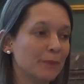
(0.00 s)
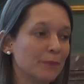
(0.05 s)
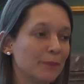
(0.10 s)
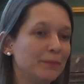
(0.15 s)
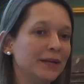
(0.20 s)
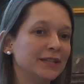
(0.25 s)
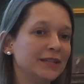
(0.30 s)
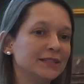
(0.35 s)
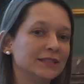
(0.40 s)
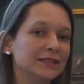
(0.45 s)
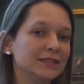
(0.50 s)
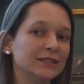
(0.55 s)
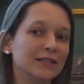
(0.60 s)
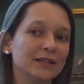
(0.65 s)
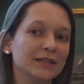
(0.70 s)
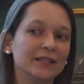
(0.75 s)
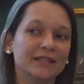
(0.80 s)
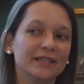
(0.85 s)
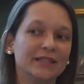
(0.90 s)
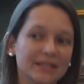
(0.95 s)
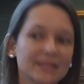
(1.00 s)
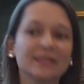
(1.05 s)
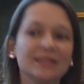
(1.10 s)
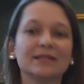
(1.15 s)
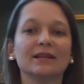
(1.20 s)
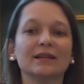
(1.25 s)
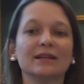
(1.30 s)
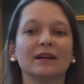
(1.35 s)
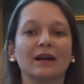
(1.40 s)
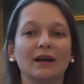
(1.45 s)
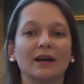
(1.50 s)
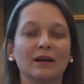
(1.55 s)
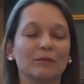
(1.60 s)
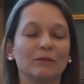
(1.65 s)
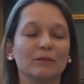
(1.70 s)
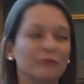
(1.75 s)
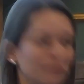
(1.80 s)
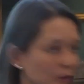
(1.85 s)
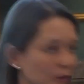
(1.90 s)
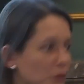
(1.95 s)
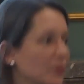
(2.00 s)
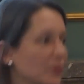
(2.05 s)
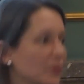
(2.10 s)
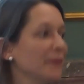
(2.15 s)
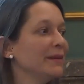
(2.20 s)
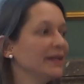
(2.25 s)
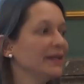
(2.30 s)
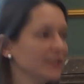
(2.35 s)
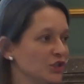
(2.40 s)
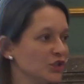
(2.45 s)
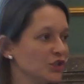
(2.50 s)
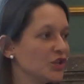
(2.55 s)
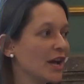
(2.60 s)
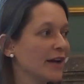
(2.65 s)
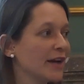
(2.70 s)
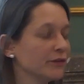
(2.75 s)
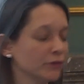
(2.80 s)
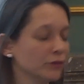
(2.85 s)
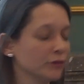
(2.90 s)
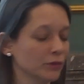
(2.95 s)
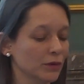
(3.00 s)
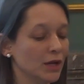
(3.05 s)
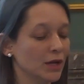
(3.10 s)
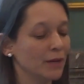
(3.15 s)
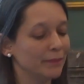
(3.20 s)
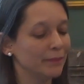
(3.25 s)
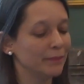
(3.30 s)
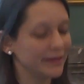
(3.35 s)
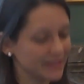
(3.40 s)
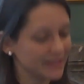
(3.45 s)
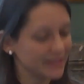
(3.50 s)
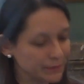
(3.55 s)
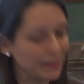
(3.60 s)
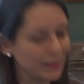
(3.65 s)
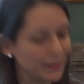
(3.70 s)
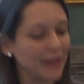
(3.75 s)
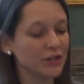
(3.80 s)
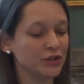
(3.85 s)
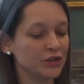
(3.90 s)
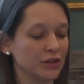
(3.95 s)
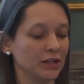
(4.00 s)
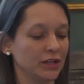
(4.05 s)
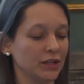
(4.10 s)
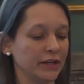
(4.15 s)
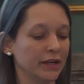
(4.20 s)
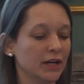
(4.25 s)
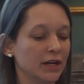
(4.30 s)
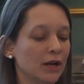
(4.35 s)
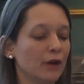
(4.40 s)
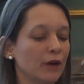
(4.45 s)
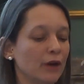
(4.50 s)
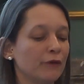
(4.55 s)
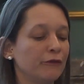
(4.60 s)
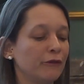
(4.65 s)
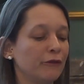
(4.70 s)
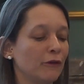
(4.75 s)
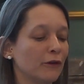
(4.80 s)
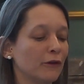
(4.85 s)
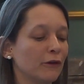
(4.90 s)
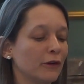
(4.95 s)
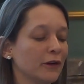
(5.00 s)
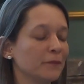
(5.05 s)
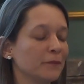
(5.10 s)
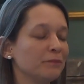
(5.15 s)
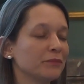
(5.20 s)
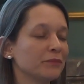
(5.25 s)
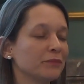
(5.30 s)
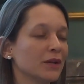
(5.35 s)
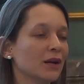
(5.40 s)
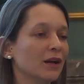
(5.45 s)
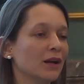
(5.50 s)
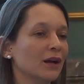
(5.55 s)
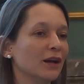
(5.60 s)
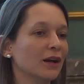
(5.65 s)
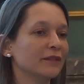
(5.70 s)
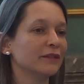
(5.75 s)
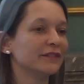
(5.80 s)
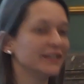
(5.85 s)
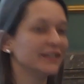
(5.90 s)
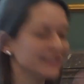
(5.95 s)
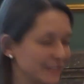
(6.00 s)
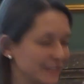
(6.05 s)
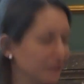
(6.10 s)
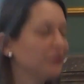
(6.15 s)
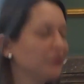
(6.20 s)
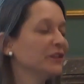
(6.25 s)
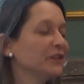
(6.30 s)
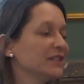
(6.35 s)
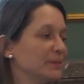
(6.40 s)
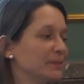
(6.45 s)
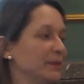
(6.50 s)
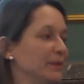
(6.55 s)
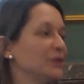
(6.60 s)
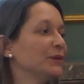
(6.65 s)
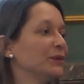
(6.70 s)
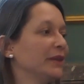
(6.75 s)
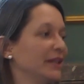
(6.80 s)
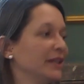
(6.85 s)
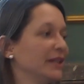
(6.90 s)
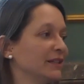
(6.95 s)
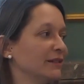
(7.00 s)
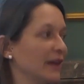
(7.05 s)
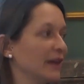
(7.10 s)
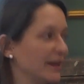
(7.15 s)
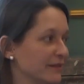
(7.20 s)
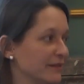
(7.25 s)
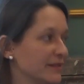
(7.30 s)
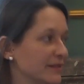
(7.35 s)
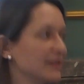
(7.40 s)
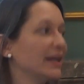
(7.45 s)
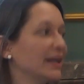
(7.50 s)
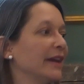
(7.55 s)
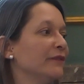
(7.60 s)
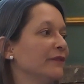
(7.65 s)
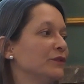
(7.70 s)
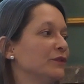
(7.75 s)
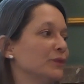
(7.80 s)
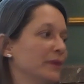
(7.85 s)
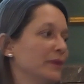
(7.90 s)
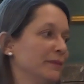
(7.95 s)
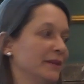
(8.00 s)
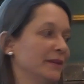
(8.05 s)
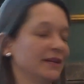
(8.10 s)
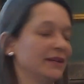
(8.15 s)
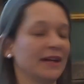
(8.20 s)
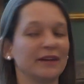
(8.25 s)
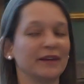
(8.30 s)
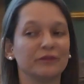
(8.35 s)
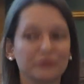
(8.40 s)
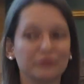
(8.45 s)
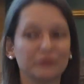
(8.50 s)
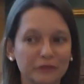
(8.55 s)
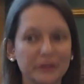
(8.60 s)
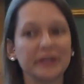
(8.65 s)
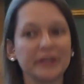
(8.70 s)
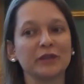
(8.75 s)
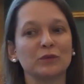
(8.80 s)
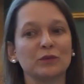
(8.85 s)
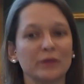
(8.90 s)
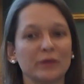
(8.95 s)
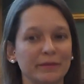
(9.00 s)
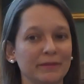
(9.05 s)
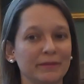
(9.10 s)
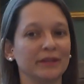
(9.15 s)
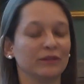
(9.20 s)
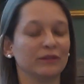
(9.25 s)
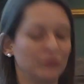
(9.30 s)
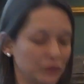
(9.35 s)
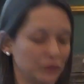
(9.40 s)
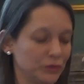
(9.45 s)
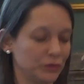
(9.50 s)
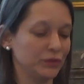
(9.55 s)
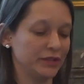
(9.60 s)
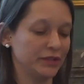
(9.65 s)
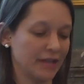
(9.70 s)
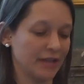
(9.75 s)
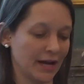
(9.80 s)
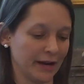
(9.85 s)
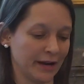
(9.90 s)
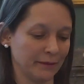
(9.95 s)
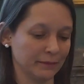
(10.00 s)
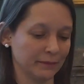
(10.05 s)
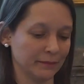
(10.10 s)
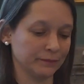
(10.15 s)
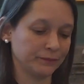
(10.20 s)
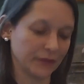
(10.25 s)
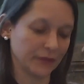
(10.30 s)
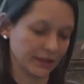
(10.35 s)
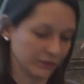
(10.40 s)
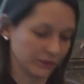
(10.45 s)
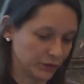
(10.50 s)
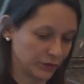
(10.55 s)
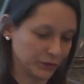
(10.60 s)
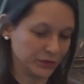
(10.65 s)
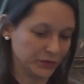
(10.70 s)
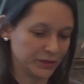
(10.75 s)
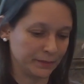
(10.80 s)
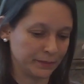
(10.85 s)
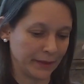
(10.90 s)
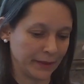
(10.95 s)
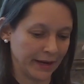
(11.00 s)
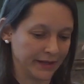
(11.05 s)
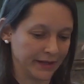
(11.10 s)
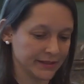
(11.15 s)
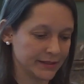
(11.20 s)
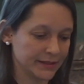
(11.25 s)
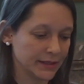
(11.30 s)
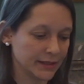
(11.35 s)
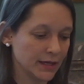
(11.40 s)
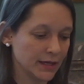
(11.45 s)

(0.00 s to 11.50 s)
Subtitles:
But this, for women in general, but especially for the difference between enslaved women and free women through time and through space.